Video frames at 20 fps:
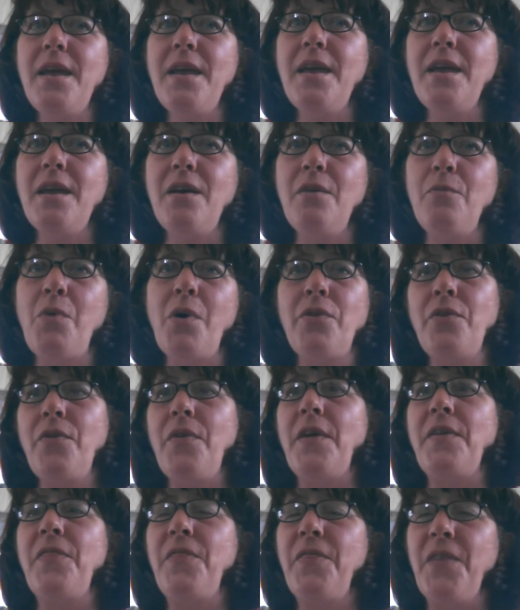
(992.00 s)
Whether they
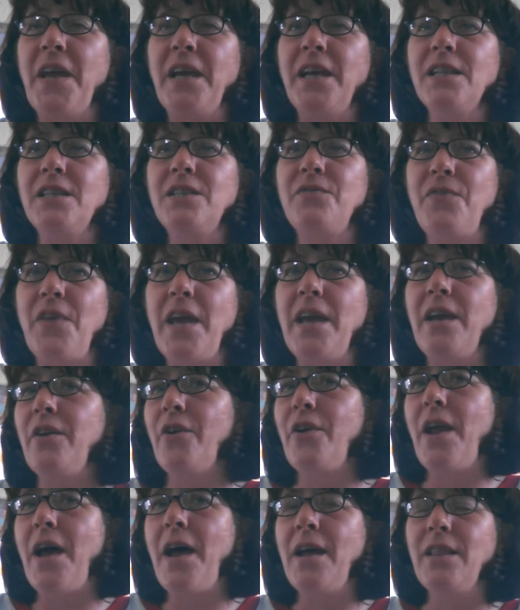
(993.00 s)
think it's fake or
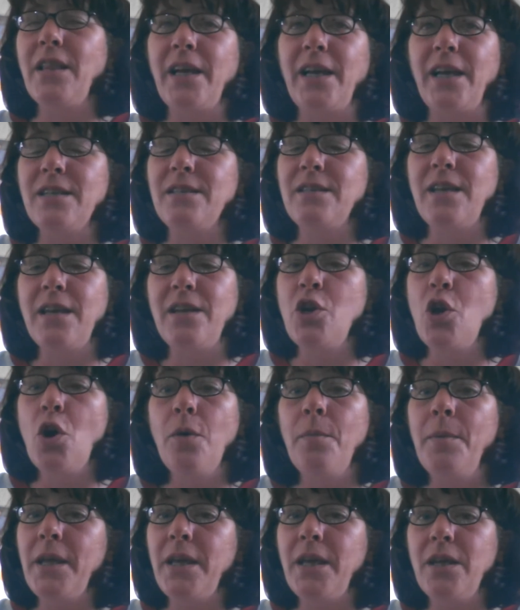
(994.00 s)
not, like I said,
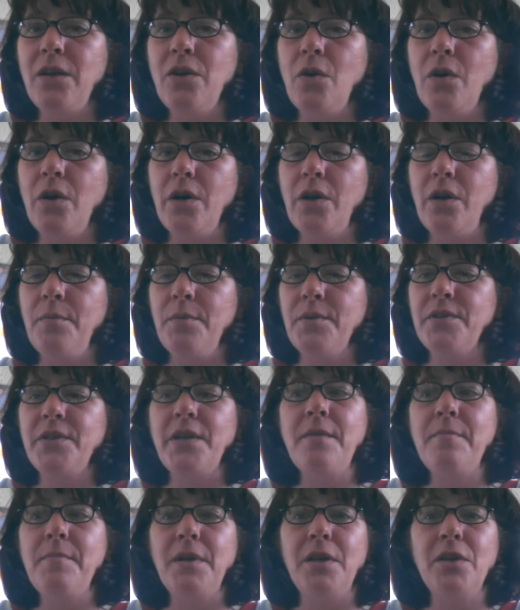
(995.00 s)
nobody can know
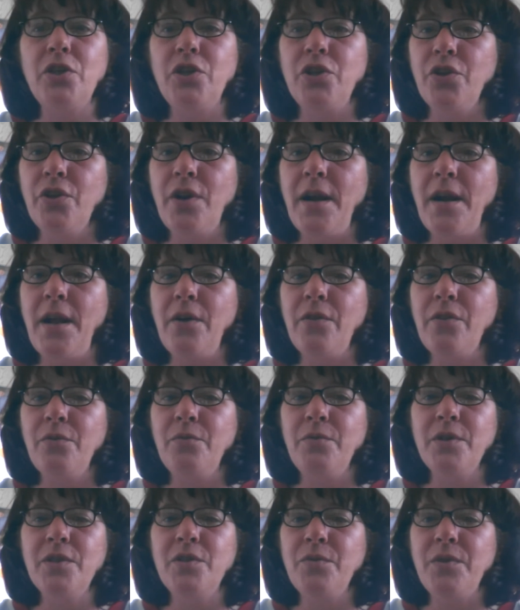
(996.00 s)
100% because you're not out in the
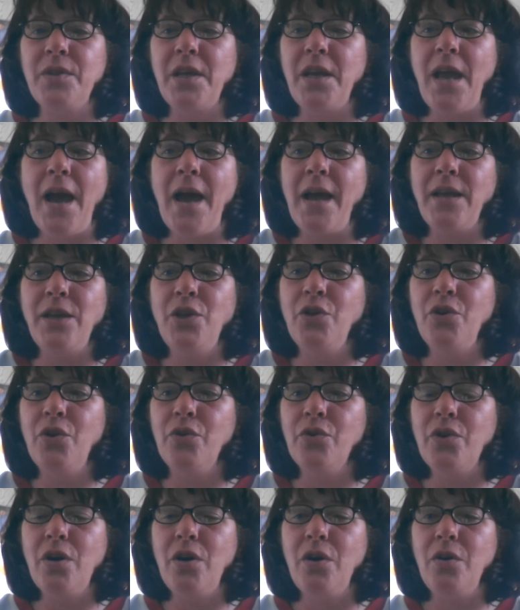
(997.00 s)
woods with the guy. You don't
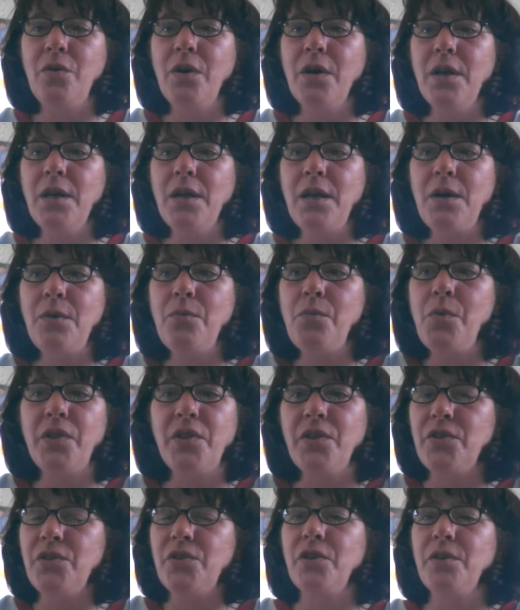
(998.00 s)
know what the
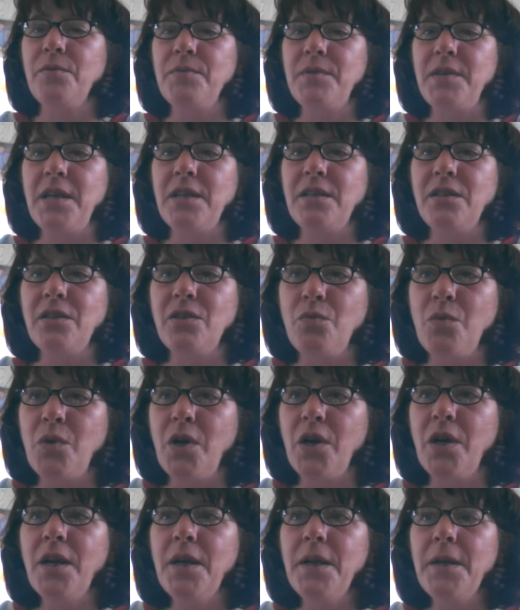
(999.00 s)
circumstances
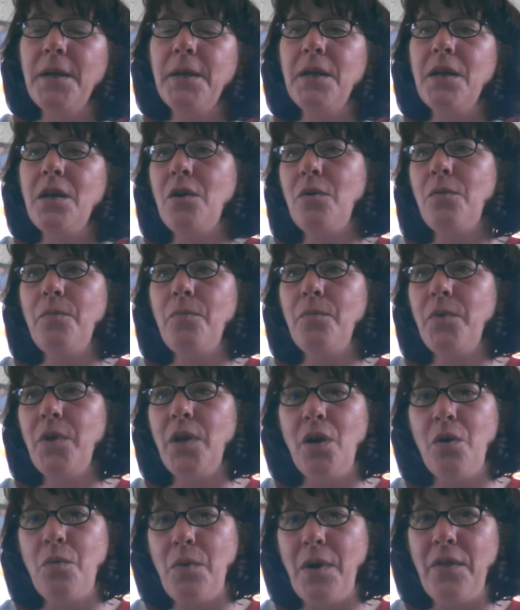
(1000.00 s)
were. You know,
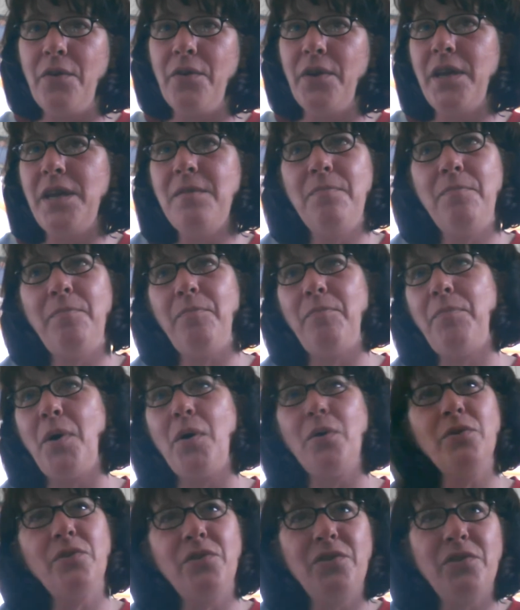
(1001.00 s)
whether he
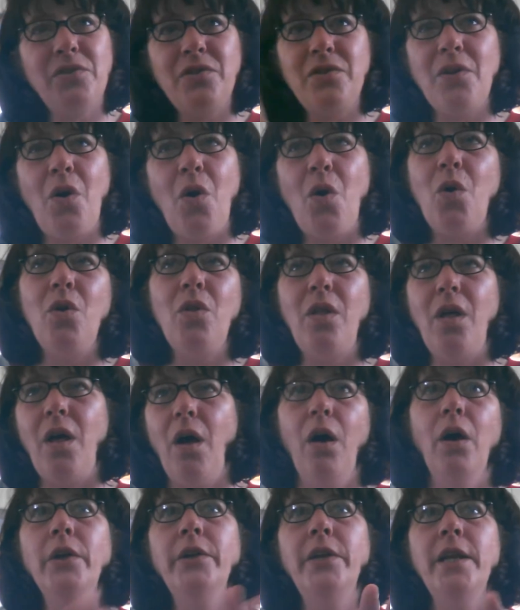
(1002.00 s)
posts the whole
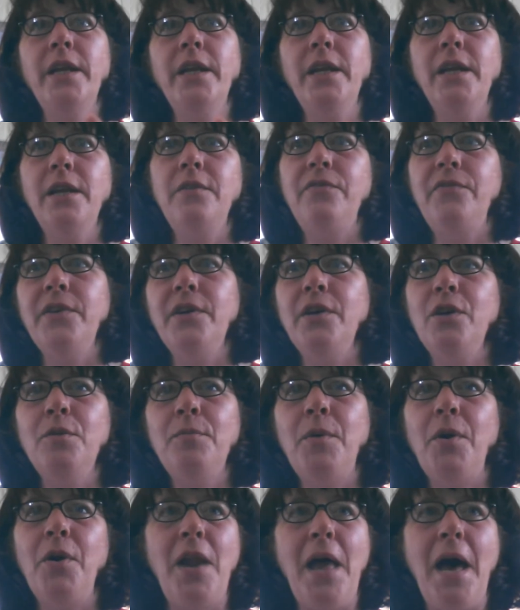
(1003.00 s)
unedited film
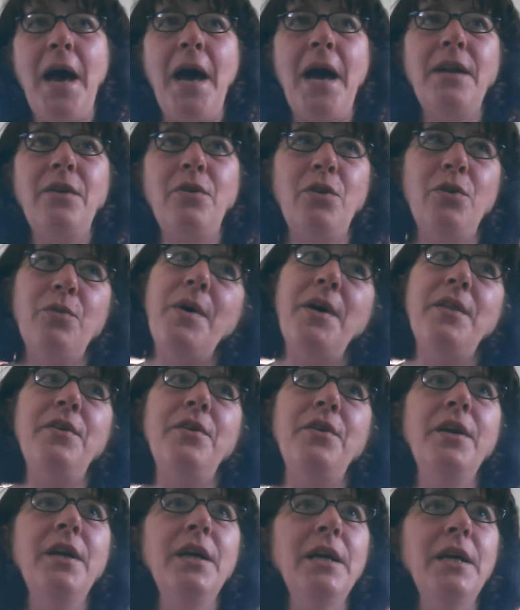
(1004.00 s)
or not, or
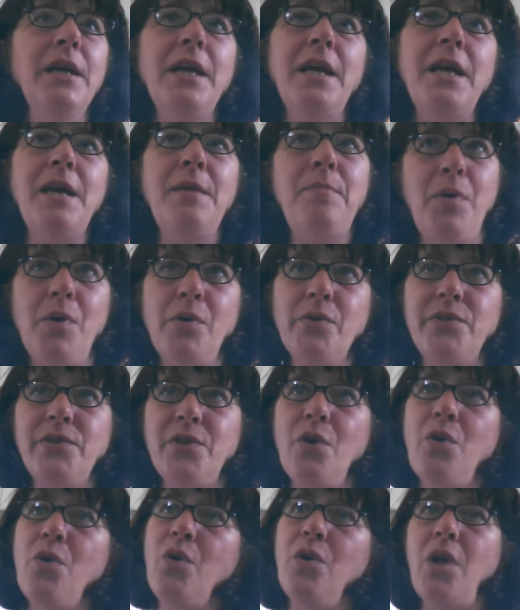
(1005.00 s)
whether he posts the
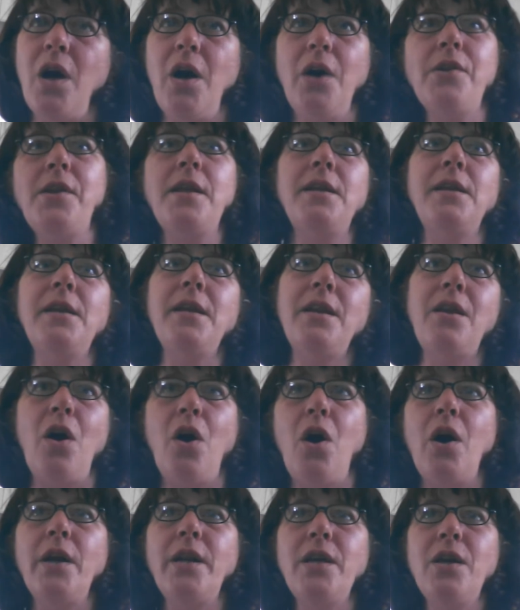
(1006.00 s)
whole unedited
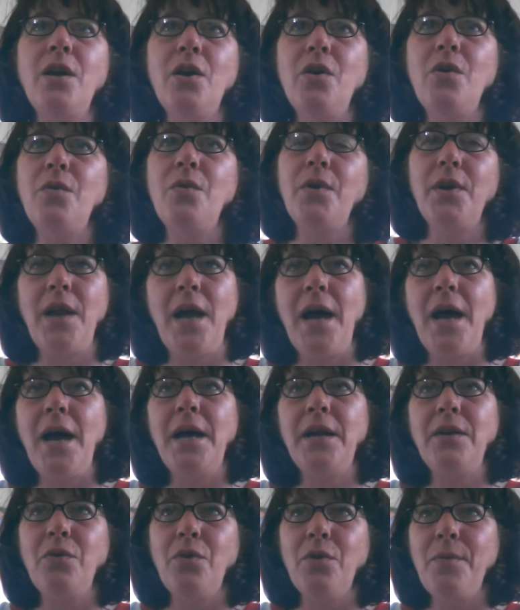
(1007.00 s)
audio or not,
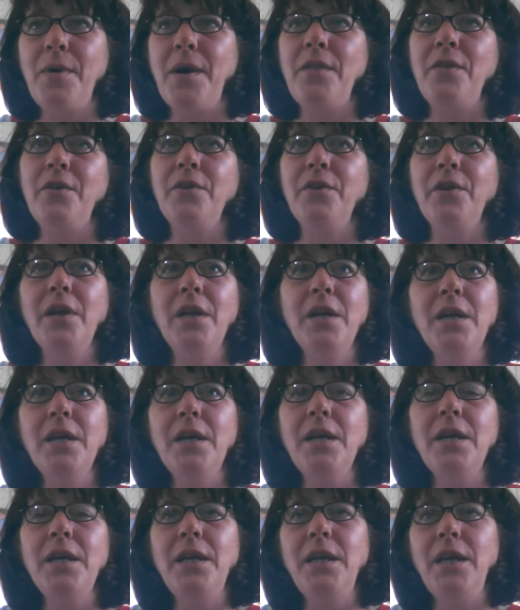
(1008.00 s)
or whether,
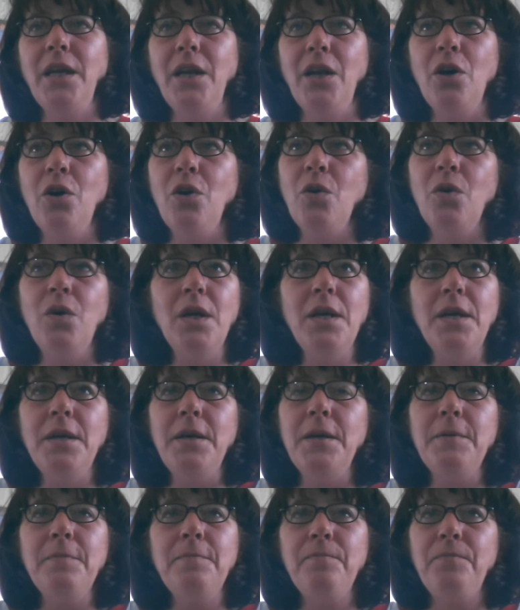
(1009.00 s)
you know,
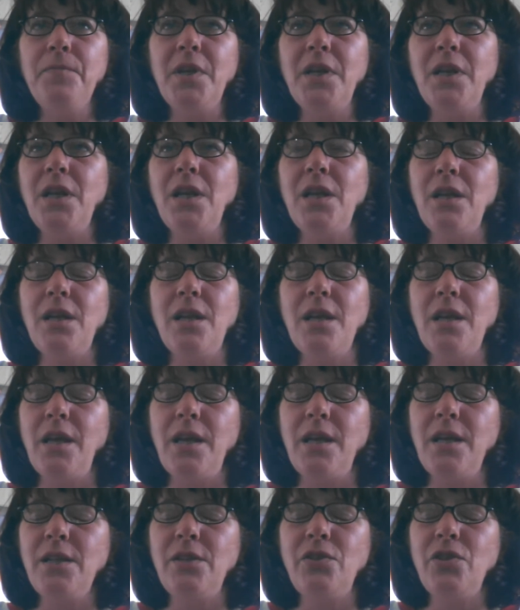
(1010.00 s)

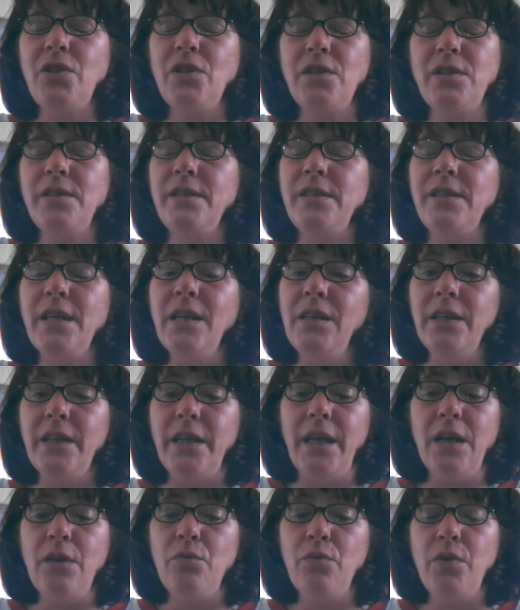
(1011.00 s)
it's just silly.
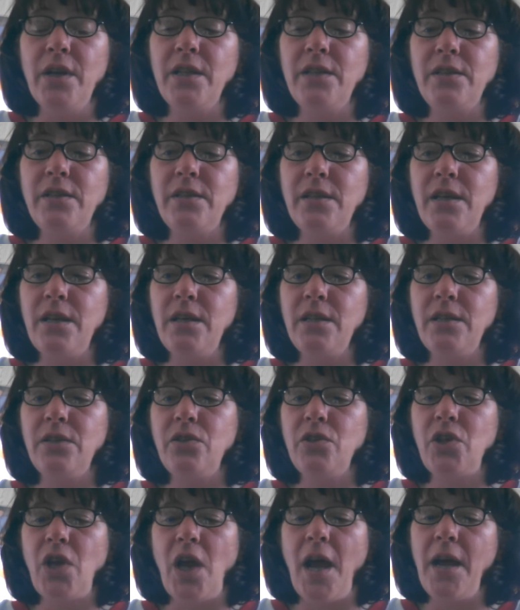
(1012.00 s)
It's
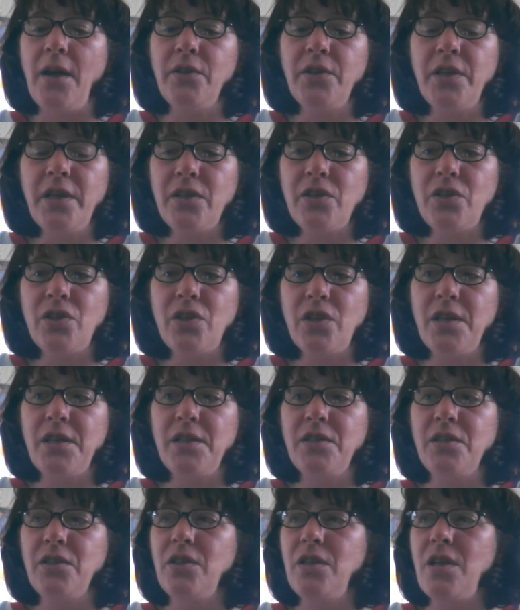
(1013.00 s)
childish.
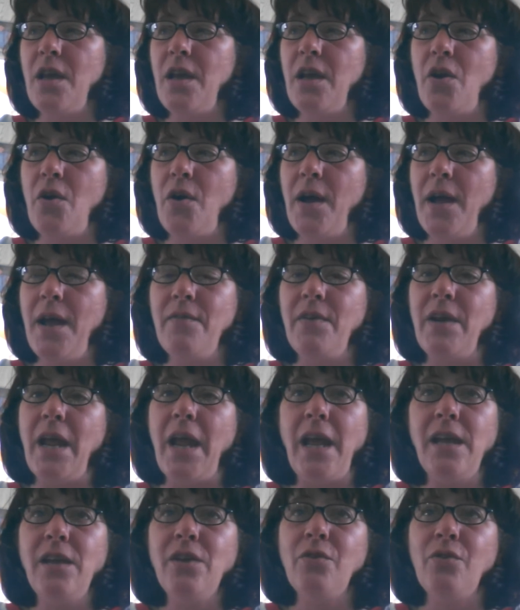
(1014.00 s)
It's, you know, I have an
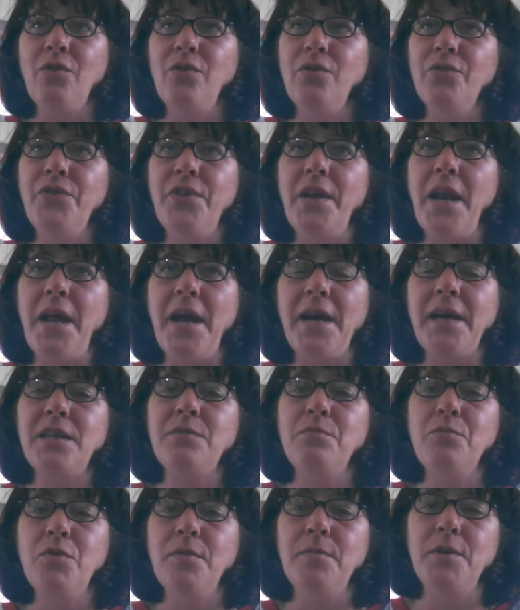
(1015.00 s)
8-year-old that acts
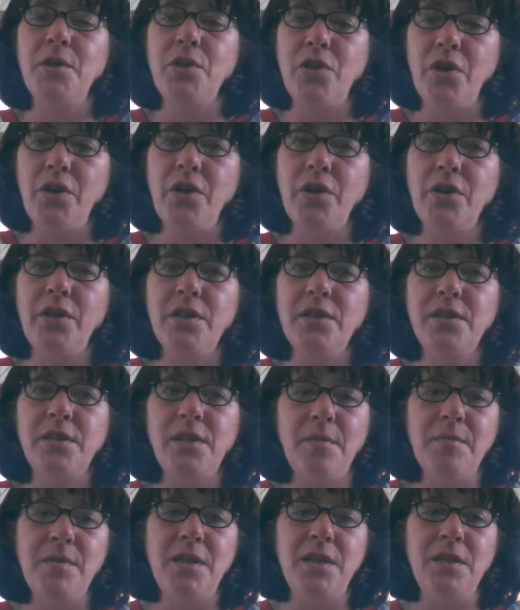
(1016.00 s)
more mature than some
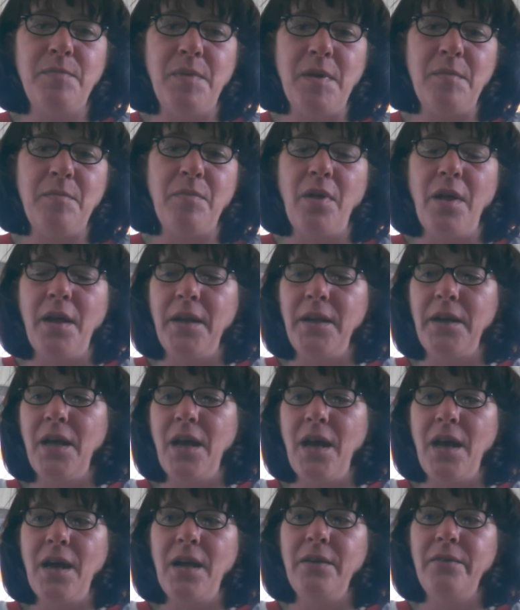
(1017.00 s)
of these people
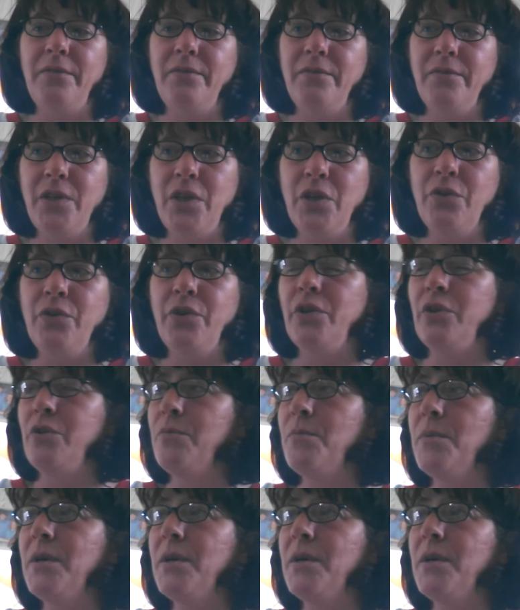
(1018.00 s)
on YouTube.